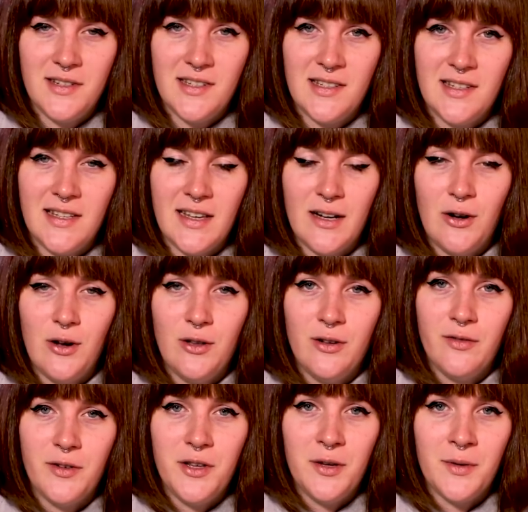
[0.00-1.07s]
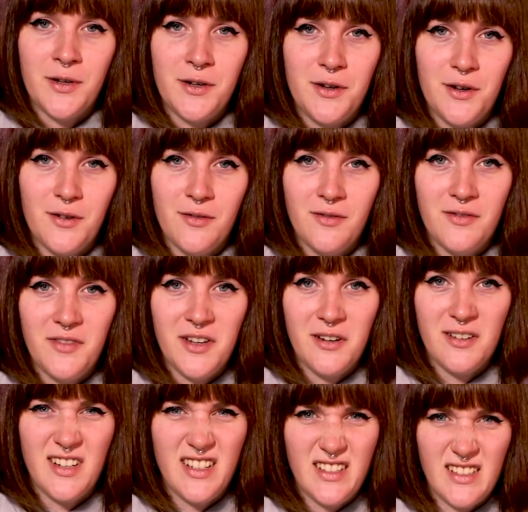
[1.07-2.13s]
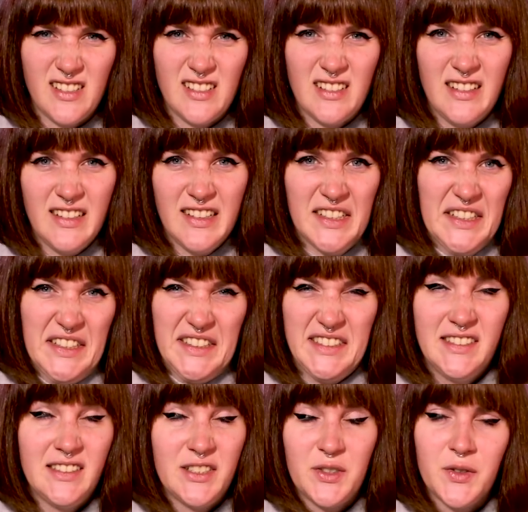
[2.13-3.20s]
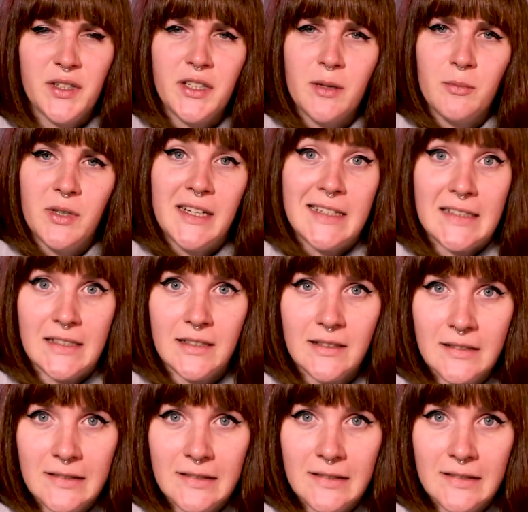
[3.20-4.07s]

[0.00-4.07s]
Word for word: just get all over you and under your fingernails, and it's just really unpleasant.